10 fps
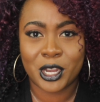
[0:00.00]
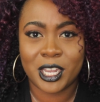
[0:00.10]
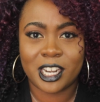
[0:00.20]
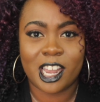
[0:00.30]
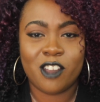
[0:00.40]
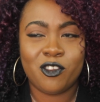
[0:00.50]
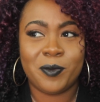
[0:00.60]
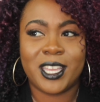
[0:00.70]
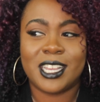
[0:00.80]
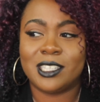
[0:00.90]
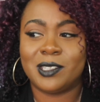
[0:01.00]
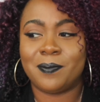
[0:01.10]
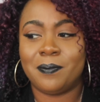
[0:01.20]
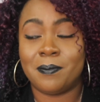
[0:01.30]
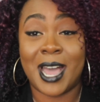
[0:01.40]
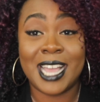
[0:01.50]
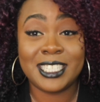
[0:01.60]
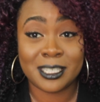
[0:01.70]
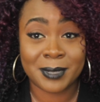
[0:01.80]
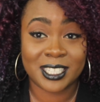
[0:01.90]
good enough because my
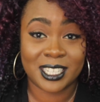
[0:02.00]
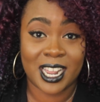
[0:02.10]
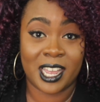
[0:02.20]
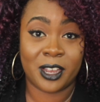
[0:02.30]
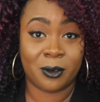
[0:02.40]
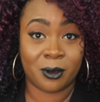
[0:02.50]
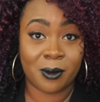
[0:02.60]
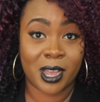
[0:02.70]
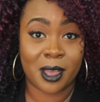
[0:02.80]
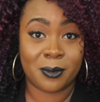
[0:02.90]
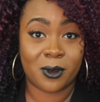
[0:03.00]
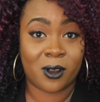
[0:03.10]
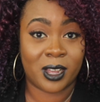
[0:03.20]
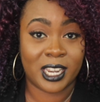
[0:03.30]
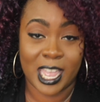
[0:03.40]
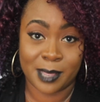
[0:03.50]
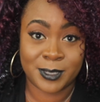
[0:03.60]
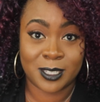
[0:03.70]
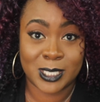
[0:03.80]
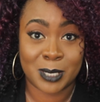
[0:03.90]
siblings and I grew up on game
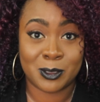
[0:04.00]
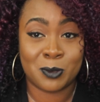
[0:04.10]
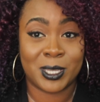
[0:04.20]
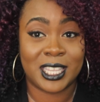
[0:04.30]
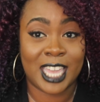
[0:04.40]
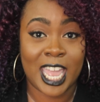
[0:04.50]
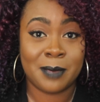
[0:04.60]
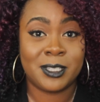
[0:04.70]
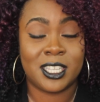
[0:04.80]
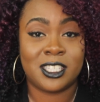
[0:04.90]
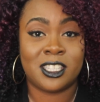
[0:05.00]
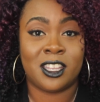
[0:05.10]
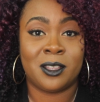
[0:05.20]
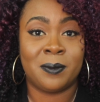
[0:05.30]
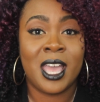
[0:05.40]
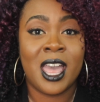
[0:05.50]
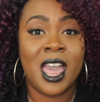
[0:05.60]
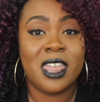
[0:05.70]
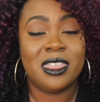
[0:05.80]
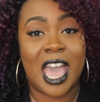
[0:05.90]
systems, but the game system
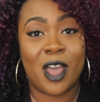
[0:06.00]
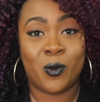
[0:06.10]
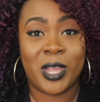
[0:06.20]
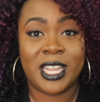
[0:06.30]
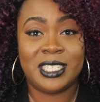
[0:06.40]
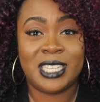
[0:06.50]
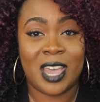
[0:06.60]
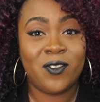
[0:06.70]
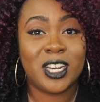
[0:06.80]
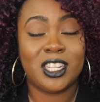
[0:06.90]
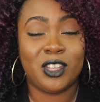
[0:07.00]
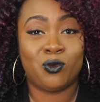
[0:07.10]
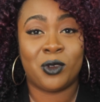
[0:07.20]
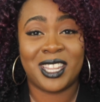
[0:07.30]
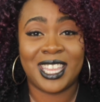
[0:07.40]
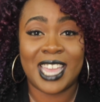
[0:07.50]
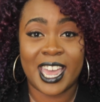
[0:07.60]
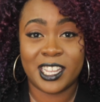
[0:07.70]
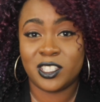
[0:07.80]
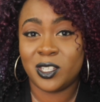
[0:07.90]
that we definitely really
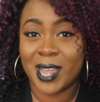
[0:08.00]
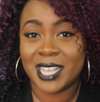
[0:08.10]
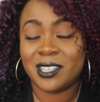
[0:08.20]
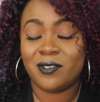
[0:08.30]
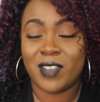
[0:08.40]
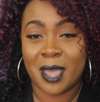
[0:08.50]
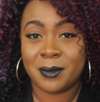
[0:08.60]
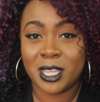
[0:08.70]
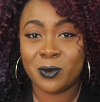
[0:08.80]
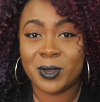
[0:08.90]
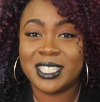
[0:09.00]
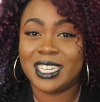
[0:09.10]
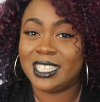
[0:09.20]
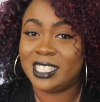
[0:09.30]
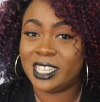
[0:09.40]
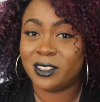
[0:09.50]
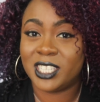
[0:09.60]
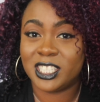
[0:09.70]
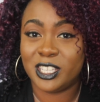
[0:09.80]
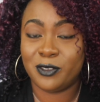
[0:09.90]
got into as a family was the Nintendo
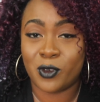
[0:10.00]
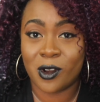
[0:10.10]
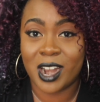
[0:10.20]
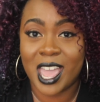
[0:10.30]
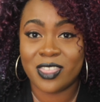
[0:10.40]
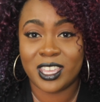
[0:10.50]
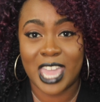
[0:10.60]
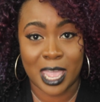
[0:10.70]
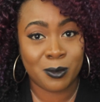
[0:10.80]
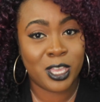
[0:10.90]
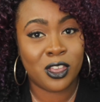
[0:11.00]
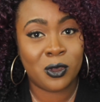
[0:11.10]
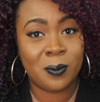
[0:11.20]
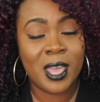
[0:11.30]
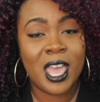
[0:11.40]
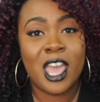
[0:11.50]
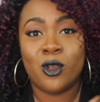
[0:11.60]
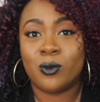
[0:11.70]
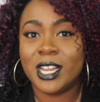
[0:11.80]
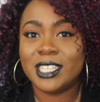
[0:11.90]
64 and the GameCube.
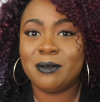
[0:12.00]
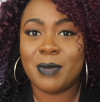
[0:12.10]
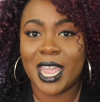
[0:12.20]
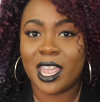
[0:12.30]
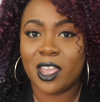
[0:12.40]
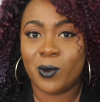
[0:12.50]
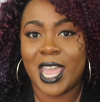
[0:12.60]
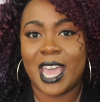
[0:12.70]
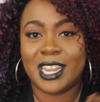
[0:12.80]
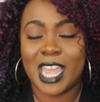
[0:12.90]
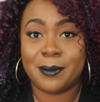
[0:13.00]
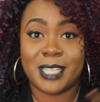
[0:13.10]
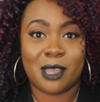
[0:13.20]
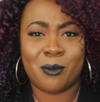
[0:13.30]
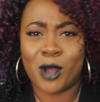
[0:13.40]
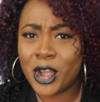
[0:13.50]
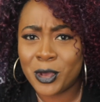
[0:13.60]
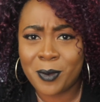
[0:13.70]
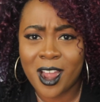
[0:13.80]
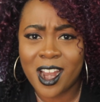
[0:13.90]
Reason being, we had games like
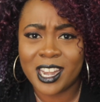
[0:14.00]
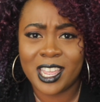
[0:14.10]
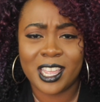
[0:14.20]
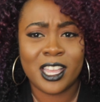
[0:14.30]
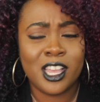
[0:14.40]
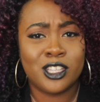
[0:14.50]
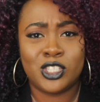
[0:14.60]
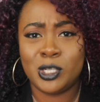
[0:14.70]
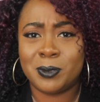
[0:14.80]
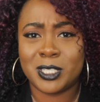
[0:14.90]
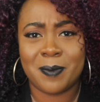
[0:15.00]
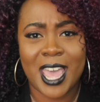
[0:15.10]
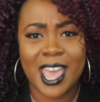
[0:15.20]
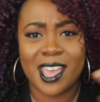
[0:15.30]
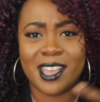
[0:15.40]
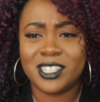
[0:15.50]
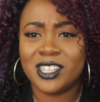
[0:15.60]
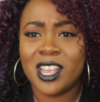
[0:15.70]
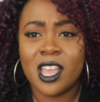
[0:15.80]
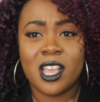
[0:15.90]
Mario Party, Super
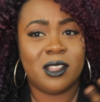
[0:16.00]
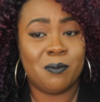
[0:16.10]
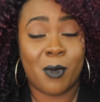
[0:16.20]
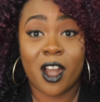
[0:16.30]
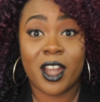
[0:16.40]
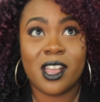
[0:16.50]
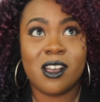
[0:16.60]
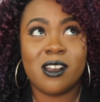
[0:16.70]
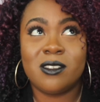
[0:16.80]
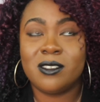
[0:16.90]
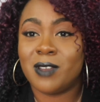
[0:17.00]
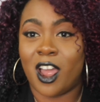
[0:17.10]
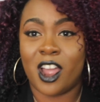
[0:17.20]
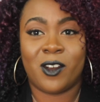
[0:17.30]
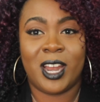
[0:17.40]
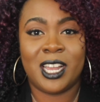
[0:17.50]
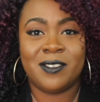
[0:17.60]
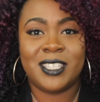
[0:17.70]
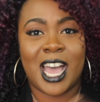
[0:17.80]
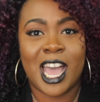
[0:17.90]
Smash, Mario, Ocarina
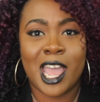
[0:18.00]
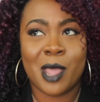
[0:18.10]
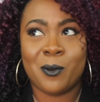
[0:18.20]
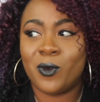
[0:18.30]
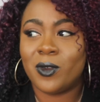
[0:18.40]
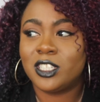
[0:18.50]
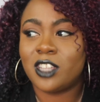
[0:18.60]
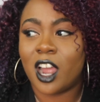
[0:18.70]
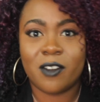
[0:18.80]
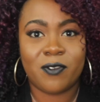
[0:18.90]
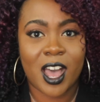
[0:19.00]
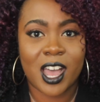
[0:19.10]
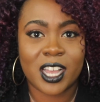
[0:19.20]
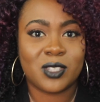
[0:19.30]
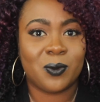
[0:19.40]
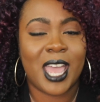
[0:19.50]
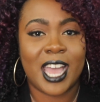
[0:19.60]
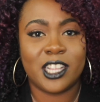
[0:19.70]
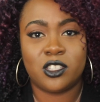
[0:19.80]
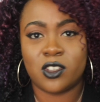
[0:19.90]
of Time, Star Fox. We
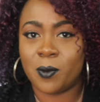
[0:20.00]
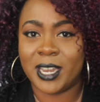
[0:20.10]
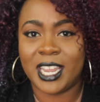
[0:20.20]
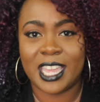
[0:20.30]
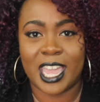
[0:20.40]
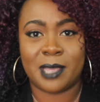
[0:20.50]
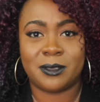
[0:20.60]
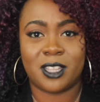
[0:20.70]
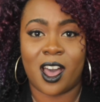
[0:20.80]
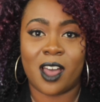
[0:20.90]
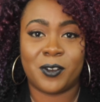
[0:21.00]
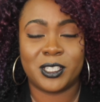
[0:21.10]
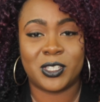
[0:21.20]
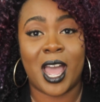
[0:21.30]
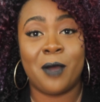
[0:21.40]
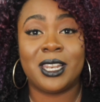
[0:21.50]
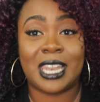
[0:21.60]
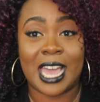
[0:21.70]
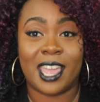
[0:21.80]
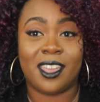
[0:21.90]
had so many games to offer. So I would
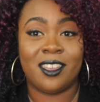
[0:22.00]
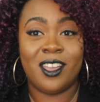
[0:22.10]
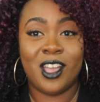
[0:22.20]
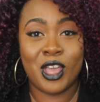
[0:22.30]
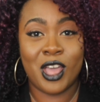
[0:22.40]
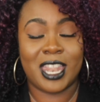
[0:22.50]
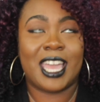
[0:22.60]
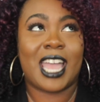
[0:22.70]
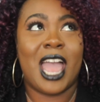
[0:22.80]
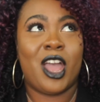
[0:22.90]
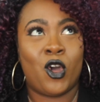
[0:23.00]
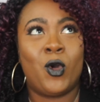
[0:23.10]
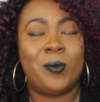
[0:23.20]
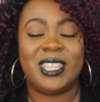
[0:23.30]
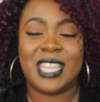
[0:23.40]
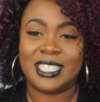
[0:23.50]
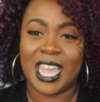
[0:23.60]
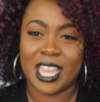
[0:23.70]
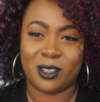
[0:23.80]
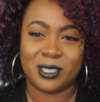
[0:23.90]
like like I hope that they
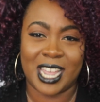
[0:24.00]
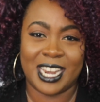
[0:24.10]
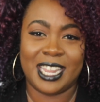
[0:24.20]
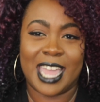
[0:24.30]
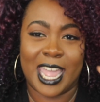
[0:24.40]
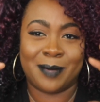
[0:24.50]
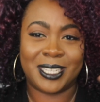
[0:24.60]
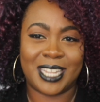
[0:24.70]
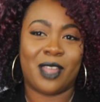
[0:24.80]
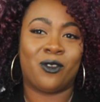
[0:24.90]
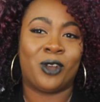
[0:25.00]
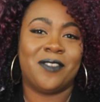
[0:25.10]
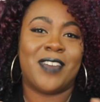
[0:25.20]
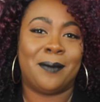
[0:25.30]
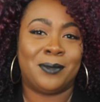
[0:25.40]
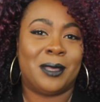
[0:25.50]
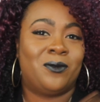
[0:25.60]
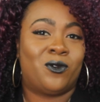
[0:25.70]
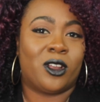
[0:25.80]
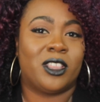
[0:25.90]
take those kind of games and like revamp
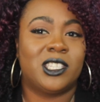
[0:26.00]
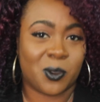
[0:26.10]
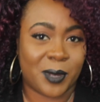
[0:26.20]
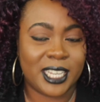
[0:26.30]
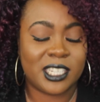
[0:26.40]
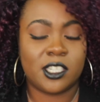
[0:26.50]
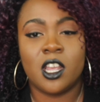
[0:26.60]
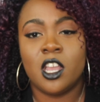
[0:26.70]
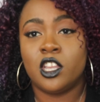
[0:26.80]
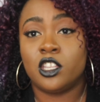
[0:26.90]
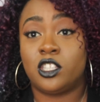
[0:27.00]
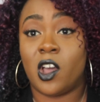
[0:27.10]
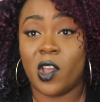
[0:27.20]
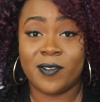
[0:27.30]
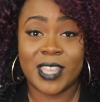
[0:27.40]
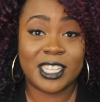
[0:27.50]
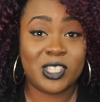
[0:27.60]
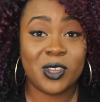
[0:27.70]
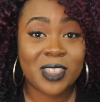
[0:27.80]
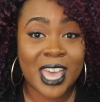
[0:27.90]
them for the Switch. So if they
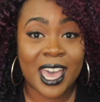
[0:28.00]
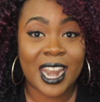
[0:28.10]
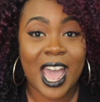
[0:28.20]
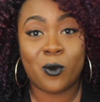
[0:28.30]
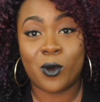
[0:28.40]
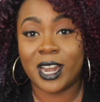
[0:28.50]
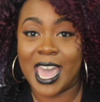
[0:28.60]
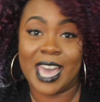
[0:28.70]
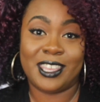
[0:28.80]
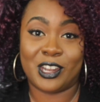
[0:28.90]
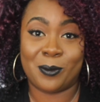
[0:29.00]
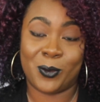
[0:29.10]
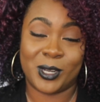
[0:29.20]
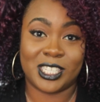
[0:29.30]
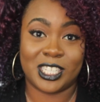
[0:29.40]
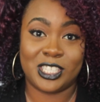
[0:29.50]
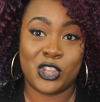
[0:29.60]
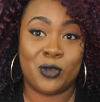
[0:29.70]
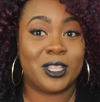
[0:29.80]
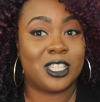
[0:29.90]
do that, I want to add that on my wish list
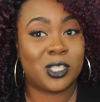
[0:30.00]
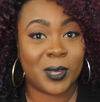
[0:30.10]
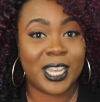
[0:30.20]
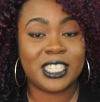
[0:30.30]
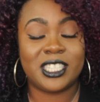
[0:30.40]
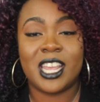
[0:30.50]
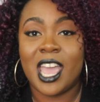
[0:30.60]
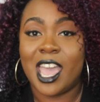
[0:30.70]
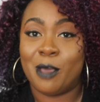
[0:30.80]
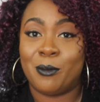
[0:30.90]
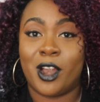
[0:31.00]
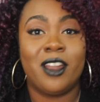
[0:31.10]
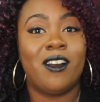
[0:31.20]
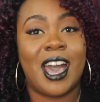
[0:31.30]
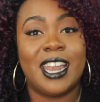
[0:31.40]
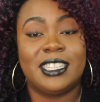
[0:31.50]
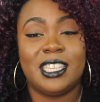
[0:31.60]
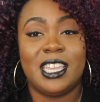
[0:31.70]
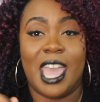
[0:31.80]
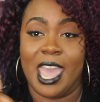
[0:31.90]
too. But the Switch and Mario
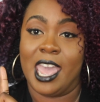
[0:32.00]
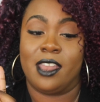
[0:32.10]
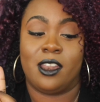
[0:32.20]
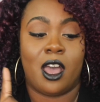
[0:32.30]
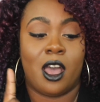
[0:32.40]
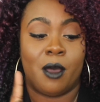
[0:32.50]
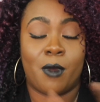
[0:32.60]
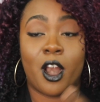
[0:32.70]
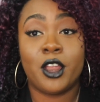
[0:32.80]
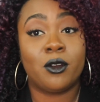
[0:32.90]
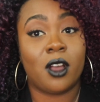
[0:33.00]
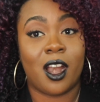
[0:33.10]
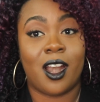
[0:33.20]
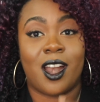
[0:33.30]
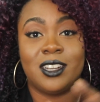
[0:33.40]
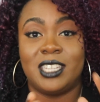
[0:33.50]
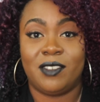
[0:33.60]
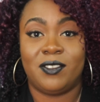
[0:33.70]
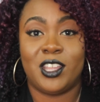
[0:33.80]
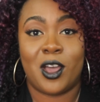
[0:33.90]
Odyssey and um, Mario Kart are
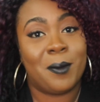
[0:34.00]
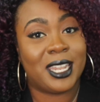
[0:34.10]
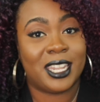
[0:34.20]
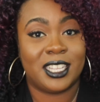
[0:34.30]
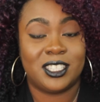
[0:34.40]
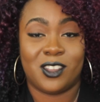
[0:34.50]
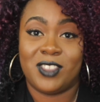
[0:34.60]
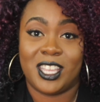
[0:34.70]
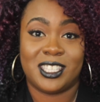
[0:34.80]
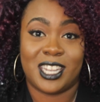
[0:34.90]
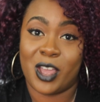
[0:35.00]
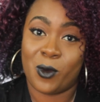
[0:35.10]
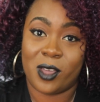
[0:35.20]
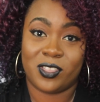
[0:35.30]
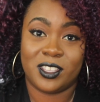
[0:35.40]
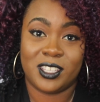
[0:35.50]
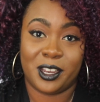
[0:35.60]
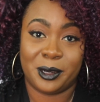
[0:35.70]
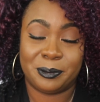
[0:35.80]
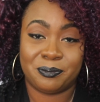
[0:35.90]
definitely on my list of things that I want this
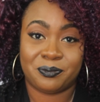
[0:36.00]
year.